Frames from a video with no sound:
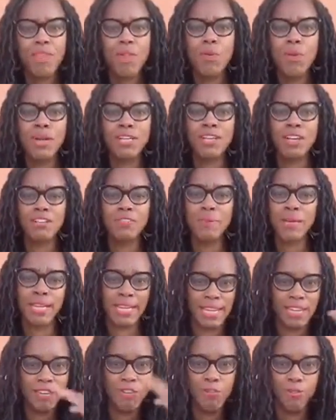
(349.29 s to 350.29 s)
where I talked about
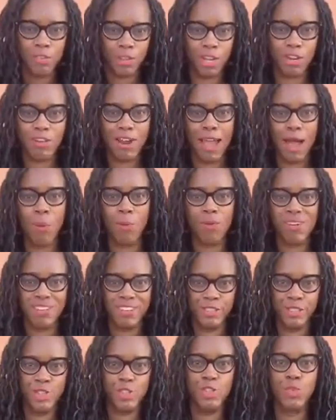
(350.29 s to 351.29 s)
how do you figure out what it
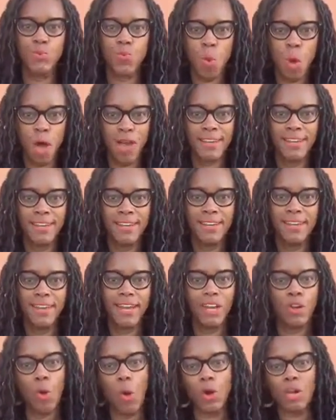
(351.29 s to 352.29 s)
is that you want
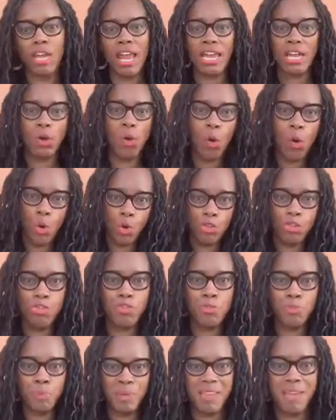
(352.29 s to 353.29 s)
an online course
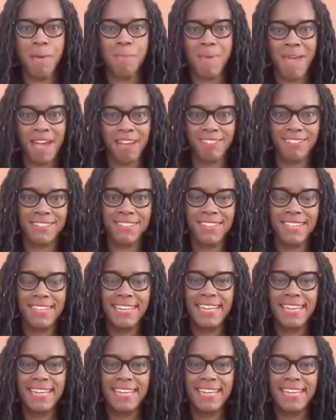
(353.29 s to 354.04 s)
to be about.